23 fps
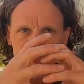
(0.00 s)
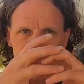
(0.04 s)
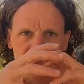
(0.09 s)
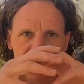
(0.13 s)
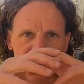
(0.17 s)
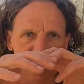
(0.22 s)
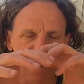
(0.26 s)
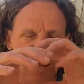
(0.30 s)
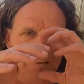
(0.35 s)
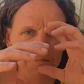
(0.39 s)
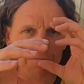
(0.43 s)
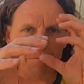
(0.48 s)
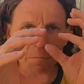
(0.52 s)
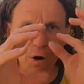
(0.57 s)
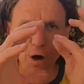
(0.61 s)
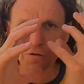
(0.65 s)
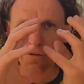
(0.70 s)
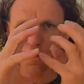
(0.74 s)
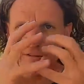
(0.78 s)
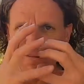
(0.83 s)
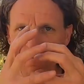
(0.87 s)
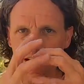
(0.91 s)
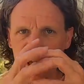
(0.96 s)
It has
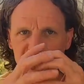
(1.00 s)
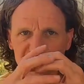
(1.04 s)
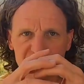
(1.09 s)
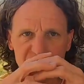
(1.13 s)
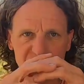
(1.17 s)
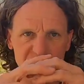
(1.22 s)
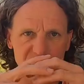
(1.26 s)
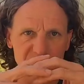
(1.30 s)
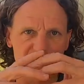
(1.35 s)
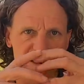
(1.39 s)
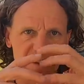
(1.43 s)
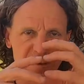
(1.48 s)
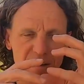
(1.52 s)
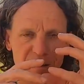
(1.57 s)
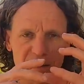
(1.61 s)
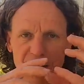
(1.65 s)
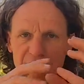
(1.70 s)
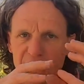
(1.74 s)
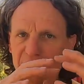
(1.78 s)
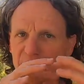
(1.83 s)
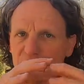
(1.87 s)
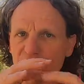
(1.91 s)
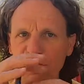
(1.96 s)
multifaceted.
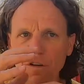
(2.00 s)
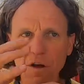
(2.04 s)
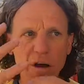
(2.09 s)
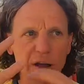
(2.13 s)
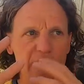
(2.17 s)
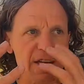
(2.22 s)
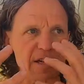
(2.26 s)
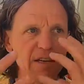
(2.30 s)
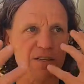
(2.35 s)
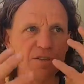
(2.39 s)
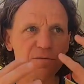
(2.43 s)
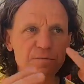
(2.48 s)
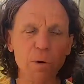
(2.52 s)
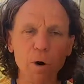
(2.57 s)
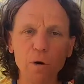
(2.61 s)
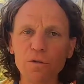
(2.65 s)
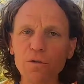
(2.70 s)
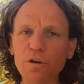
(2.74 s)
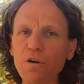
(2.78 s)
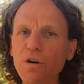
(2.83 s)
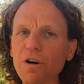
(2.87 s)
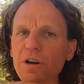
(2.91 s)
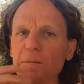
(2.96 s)
It is it is
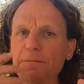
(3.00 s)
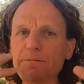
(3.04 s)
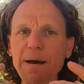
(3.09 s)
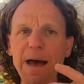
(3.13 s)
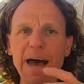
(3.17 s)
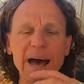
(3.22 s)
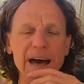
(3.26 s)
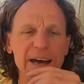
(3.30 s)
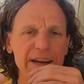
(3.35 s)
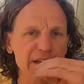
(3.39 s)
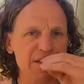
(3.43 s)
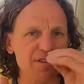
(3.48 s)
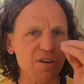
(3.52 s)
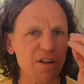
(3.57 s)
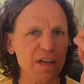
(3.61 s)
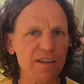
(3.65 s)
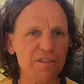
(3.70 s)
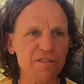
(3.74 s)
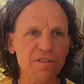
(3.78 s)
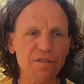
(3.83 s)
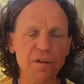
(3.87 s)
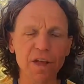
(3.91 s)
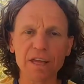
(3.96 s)
both good and bad. It's
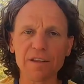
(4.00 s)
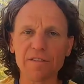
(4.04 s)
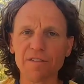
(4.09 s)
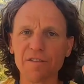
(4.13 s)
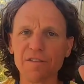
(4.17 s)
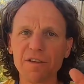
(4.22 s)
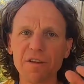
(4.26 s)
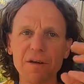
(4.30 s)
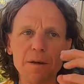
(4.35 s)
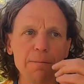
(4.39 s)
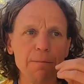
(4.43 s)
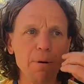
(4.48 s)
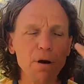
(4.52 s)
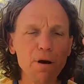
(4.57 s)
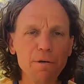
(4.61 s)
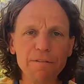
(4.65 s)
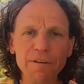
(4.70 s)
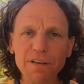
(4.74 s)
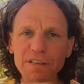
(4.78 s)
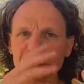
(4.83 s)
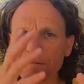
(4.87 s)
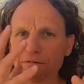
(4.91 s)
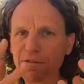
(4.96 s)
it's it's
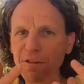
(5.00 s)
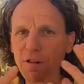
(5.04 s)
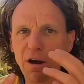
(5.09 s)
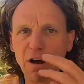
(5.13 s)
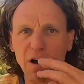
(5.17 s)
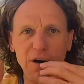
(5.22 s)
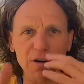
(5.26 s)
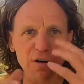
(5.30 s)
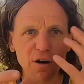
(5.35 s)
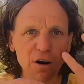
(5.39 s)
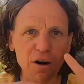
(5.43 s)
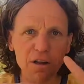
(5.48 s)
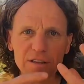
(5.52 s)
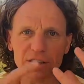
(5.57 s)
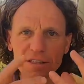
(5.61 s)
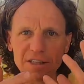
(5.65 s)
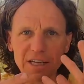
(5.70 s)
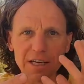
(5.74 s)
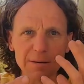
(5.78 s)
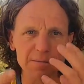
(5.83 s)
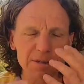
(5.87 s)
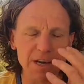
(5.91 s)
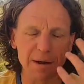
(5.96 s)
perfect and flawed all the
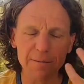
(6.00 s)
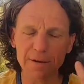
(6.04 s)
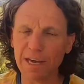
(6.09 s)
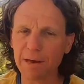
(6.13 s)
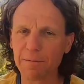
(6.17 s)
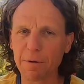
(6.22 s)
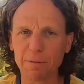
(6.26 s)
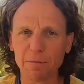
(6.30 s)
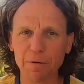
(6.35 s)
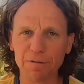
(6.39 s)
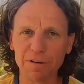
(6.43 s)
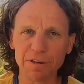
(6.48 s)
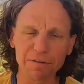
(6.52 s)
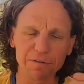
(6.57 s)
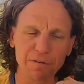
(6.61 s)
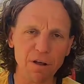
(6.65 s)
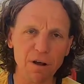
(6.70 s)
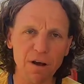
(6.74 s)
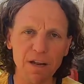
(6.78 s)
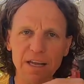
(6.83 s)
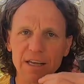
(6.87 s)
same time. It can't be perfect and flawed.